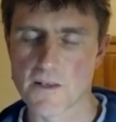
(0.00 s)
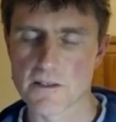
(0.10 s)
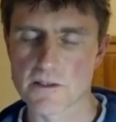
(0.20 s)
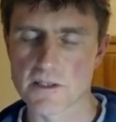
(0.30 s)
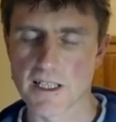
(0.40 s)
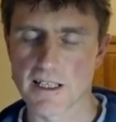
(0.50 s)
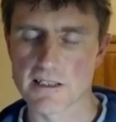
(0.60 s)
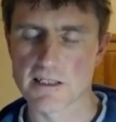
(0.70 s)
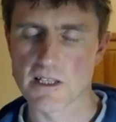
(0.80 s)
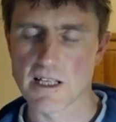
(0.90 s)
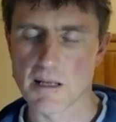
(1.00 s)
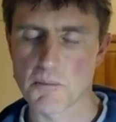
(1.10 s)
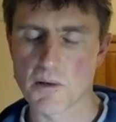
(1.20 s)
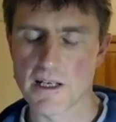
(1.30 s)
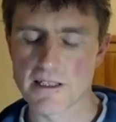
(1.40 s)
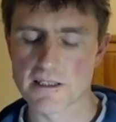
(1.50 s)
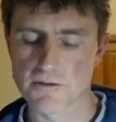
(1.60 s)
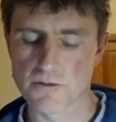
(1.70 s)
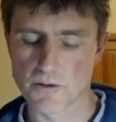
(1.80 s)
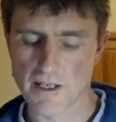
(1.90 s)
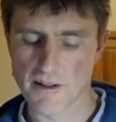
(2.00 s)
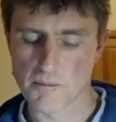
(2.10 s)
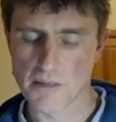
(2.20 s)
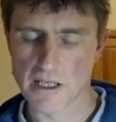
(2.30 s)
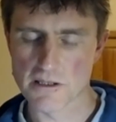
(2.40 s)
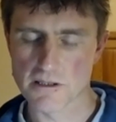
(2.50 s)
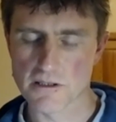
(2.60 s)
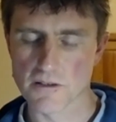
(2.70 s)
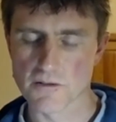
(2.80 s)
Sink into that place for another minute of